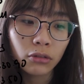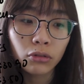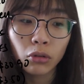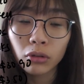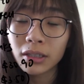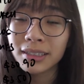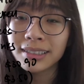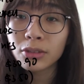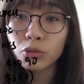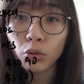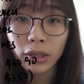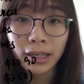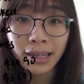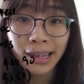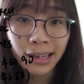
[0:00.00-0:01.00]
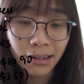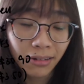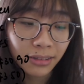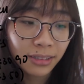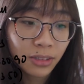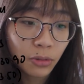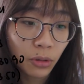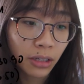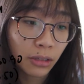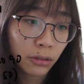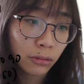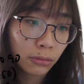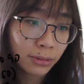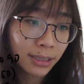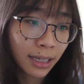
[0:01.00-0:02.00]
So total is twenty eight dollars twenty
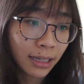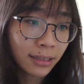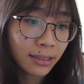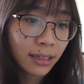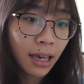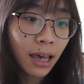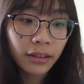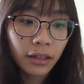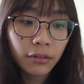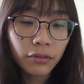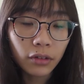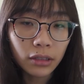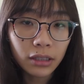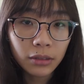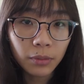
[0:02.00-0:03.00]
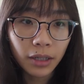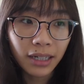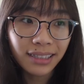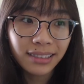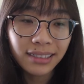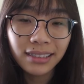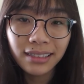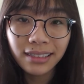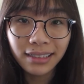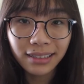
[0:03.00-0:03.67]
two cents. I think for this price